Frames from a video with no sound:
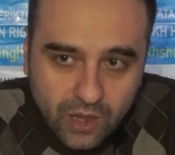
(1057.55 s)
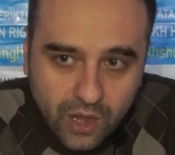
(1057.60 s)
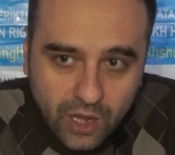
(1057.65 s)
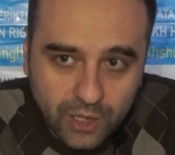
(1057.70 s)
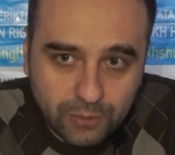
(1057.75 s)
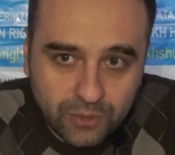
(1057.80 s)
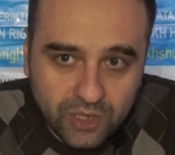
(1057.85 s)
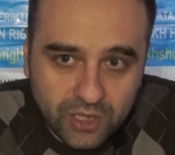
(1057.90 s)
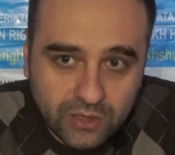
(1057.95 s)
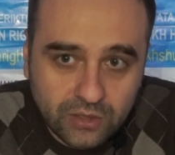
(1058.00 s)

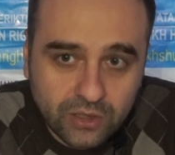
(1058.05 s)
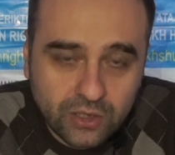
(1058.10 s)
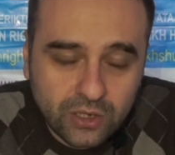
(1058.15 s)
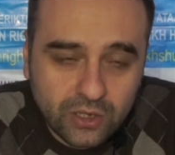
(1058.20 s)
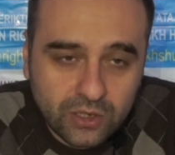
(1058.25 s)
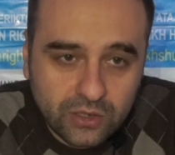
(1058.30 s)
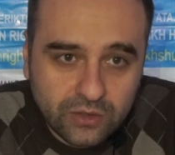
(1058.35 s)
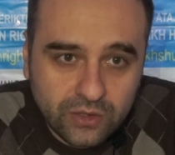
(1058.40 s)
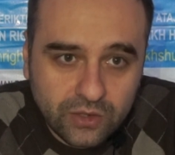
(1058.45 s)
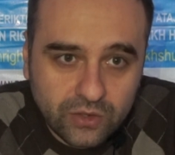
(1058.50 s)
I
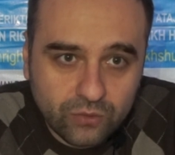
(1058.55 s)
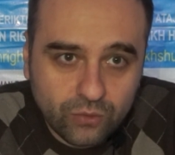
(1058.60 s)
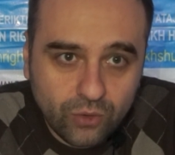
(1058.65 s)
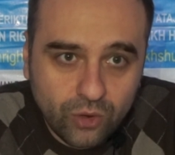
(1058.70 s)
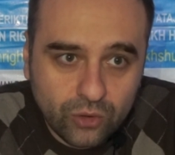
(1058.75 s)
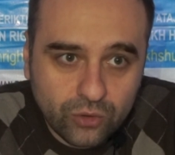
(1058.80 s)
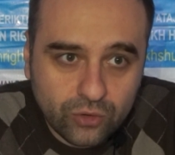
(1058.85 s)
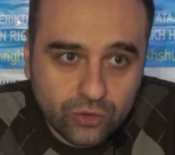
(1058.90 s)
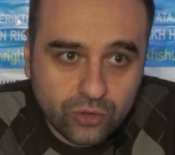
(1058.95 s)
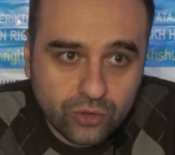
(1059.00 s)
mean, these
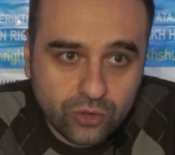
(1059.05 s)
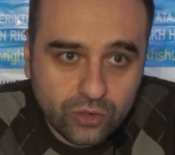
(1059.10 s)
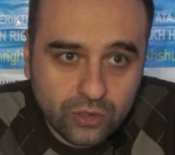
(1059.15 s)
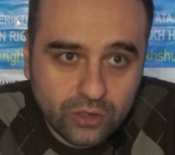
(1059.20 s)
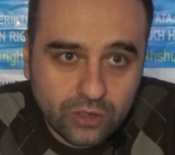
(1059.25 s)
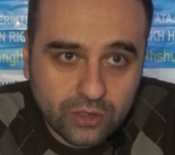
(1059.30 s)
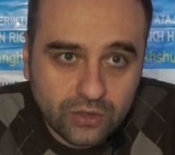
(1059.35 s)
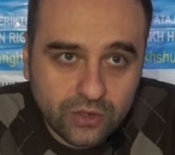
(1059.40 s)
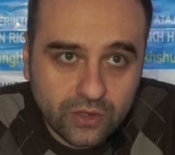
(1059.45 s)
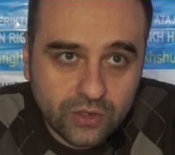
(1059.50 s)
were
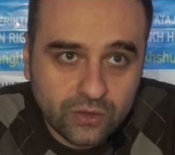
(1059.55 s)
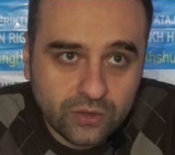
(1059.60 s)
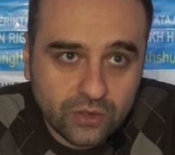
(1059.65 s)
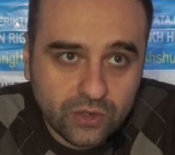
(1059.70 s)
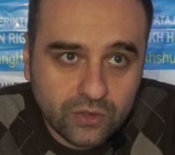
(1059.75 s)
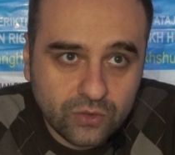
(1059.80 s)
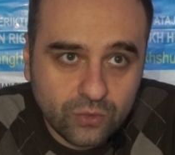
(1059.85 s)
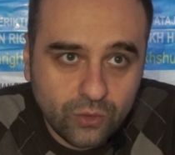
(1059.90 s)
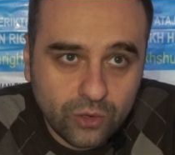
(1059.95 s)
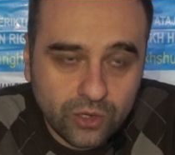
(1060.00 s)

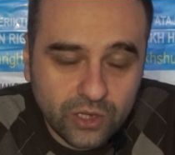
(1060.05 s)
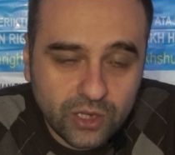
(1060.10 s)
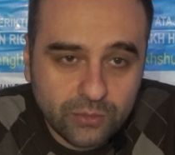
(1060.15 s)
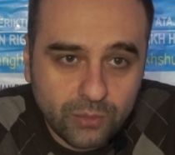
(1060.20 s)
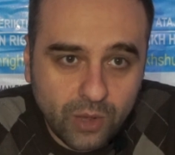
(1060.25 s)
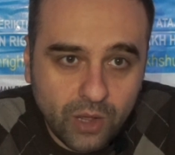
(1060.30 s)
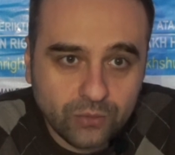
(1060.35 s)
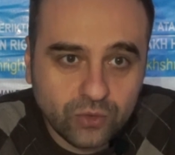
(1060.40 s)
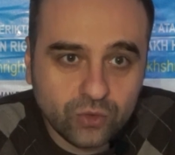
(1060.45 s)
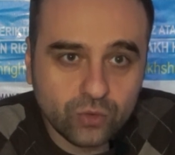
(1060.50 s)

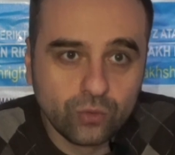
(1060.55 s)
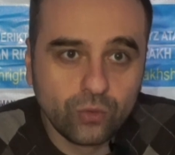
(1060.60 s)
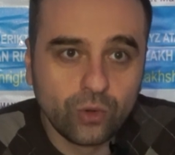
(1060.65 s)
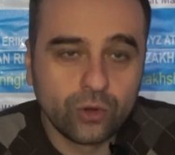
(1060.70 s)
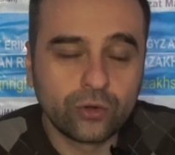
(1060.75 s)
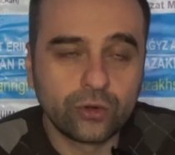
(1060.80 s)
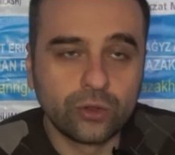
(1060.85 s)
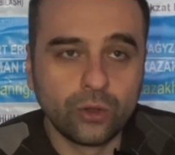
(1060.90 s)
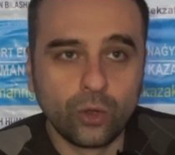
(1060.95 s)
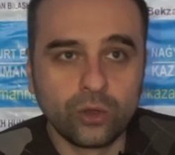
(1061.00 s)
imams who
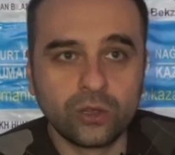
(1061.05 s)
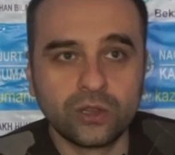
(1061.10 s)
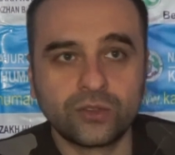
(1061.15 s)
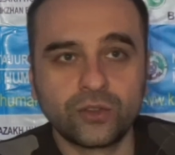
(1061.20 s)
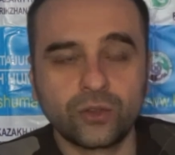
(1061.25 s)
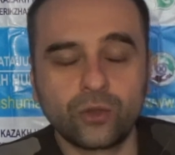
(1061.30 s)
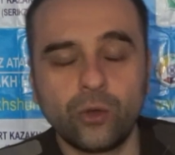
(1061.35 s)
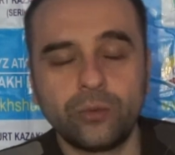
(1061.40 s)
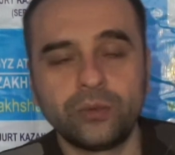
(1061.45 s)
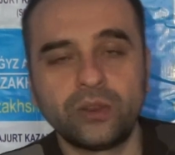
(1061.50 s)
were loyal
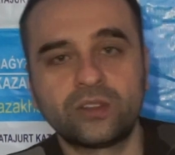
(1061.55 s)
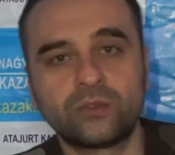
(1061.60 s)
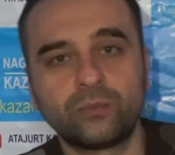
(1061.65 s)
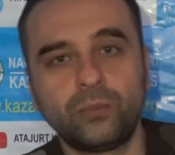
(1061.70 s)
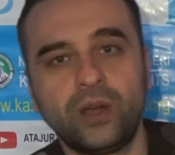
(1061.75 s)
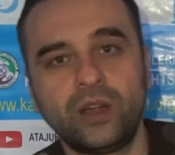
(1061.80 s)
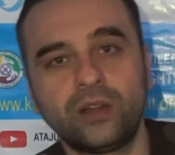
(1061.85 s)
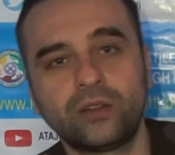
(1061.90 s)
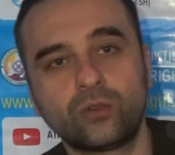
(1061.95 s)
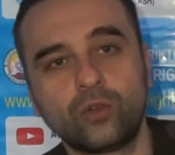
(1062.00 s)
to Communist
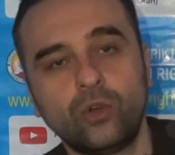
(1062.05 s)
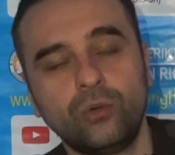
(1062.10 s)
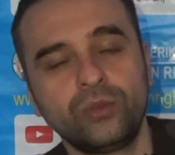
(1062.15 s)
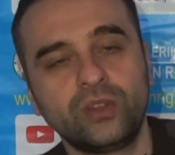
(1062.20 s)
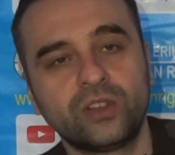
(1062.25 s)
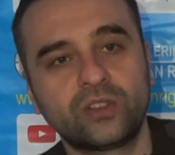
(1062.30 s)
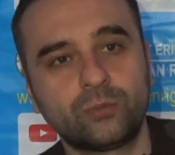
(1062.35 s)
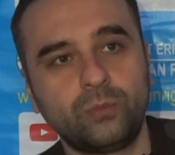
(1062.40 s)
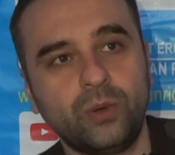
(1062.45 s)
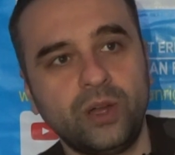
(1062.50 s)

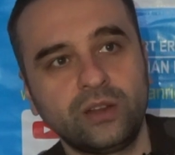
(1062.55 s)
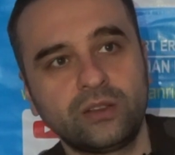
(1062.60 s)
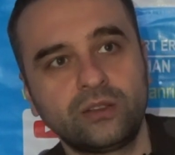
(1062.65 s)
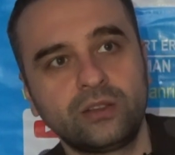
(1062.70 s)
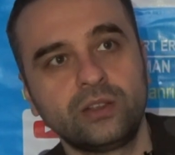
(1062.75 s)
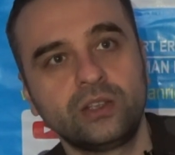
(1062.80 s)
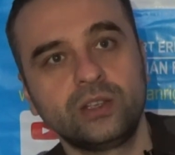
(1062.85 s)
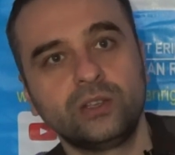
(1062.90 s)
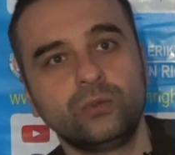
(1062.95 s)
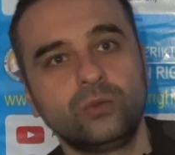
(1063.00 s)

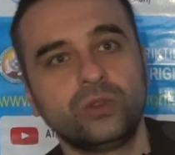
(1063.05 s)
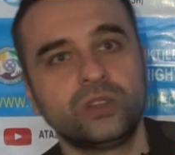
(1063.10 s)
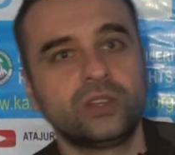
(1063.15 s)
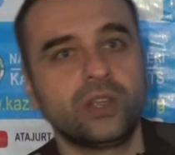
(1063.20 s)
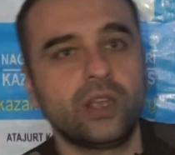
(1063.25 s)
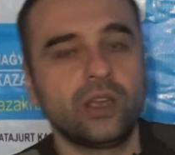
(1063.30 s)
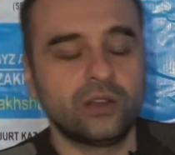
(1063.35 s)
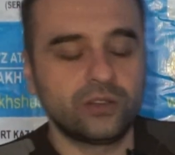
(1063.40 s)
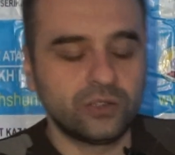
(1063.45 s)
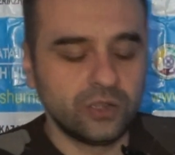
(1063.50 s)
Party. Even
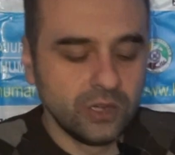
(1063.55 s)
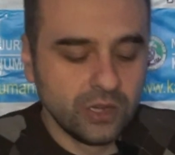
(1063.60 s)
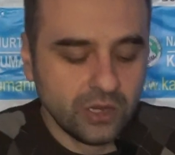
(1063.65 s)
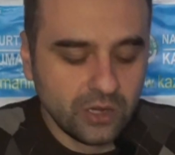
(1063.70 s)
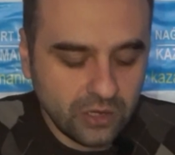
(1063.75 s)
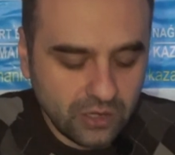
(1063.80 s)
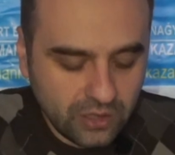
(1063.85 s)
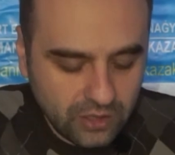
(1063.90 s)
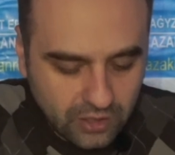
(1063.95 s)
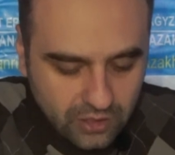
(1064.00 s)
they are
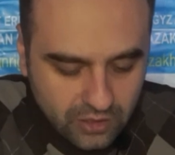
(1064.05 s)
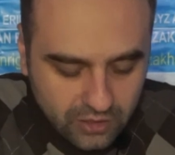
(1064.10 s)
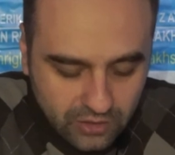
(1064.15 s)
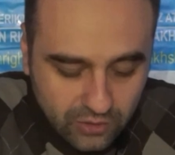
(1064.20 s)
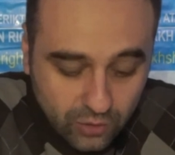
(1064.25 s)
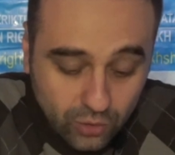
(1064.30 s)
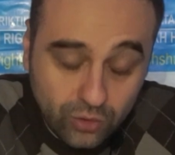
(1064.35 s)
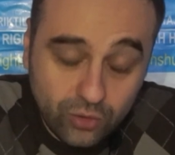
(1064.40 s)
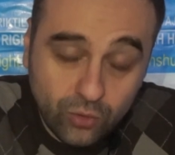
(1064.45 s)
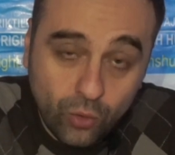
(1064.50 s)

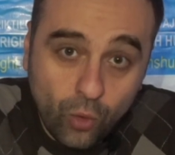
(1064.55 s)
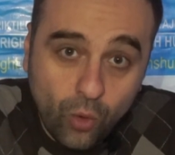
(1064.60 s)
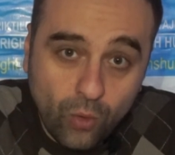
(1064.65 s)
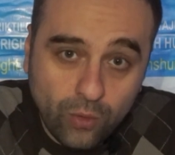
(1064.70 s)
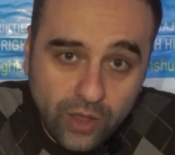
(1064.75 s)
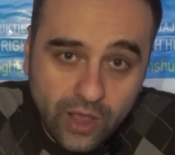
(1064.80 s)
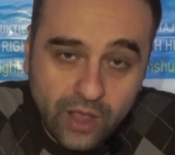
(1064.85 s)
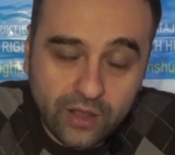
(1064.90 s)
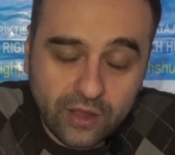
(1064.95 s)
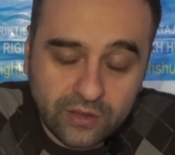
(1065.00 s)

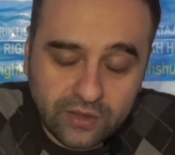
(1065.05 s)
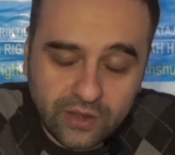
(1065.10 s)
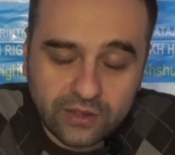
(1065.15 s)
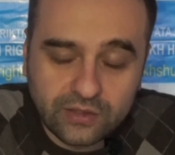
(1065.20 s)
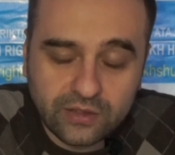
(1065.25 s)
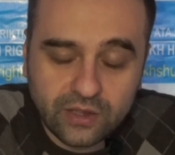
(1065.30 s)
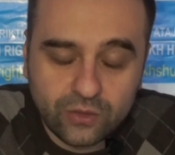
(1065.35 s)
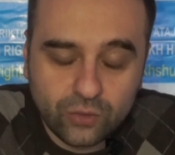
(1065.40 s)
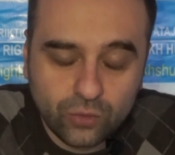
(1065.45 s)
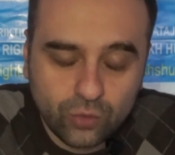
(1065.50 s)
who, as I
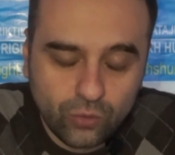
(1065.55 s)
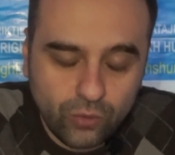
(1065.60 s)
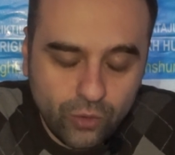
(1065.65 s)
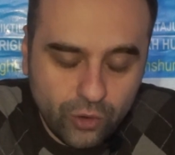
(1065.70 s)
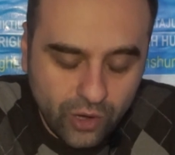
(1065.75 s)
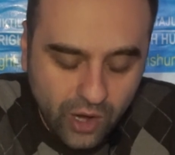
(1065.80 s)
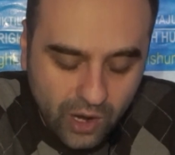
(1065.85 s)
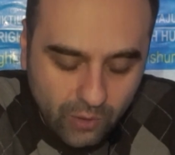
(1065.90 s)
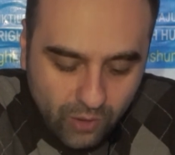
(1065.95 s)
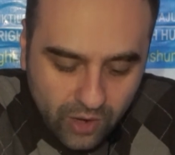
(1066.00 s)
said, who
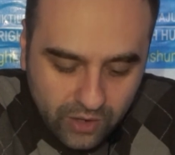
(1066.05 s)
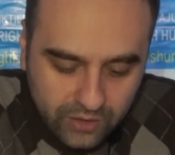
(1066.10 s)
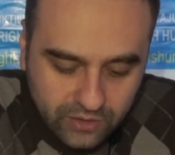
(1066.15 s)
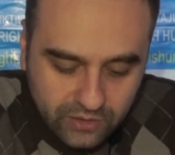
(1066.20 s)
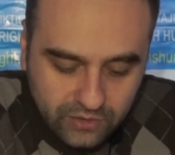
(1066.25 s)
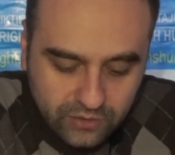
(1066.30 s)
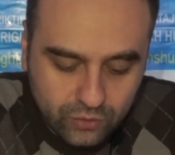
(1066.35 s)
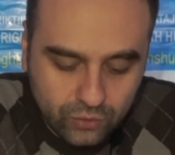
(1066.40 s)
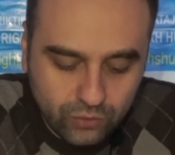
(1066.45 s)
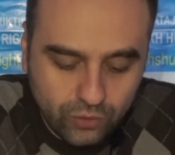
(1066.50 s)
were
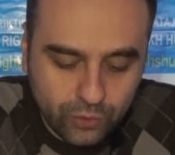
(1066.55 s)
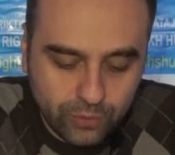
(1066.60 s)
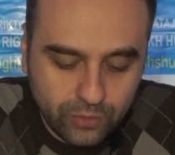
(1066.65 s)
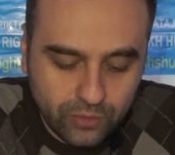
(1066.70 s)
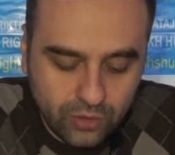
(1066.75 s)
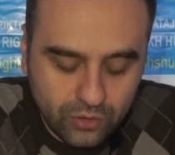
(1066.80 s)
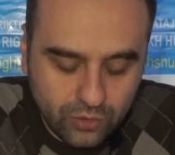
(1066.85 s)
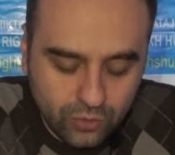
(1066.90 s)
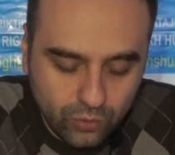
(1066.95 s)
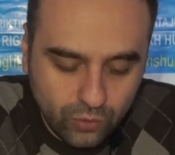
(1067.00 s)
awarded,
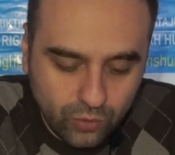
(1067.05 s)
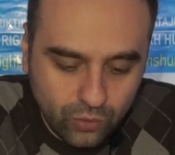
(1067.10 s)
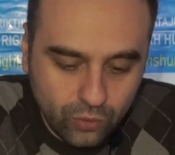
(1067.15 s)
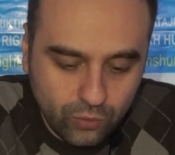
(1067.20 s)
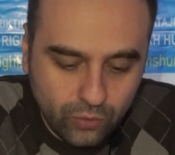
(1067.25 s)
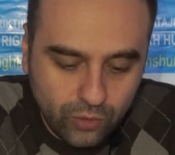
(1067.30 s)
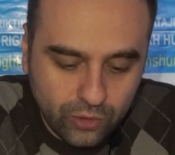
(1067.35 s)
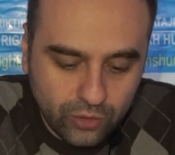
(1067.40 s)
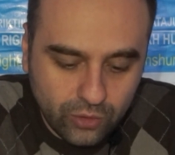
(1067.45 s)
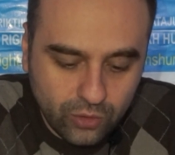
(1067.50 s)

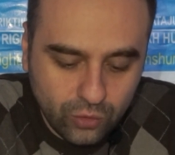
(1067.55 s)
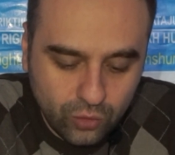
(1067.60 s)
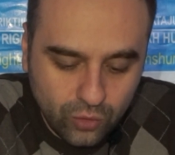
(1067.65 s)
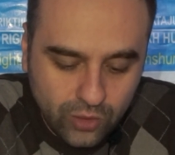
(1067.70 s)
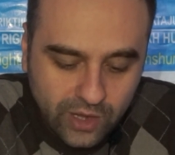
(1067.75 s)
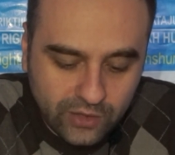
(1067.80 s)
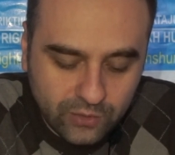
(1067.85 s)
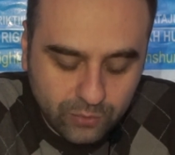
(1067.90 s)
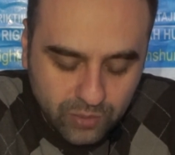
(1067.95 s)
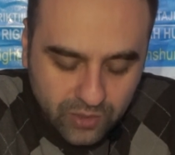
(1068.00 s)
who
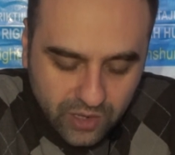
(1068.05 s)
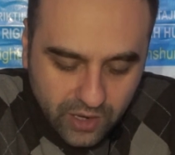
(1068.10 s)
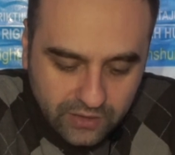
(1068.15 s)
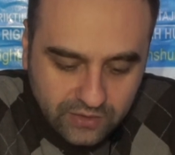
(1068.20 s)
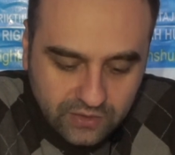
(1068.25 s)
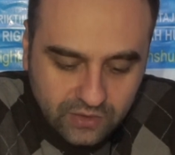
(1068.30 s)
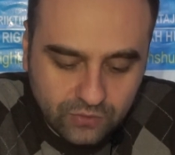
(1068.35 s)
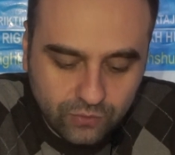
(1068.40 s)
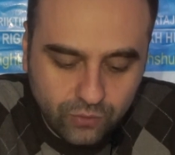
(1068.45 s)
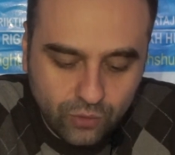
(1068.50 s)
got
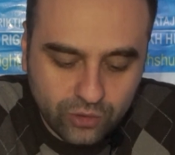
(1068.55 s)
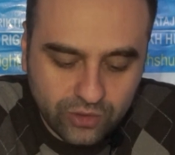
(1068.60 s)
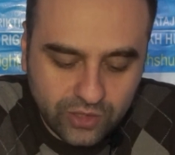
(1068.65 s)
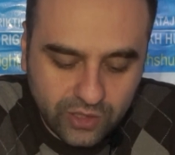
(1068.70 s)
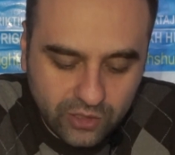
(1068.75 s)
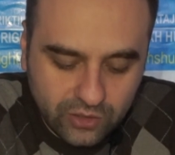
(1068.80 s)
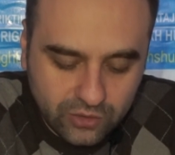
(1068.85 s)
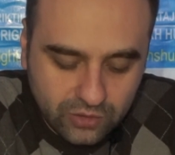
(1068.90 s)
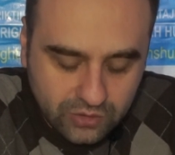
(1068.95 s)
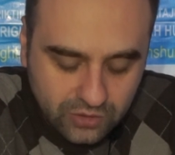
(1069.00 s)
prizes for
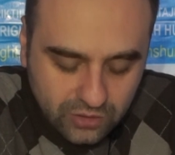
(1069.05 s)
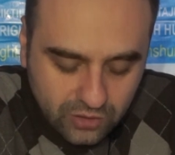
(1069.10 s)
their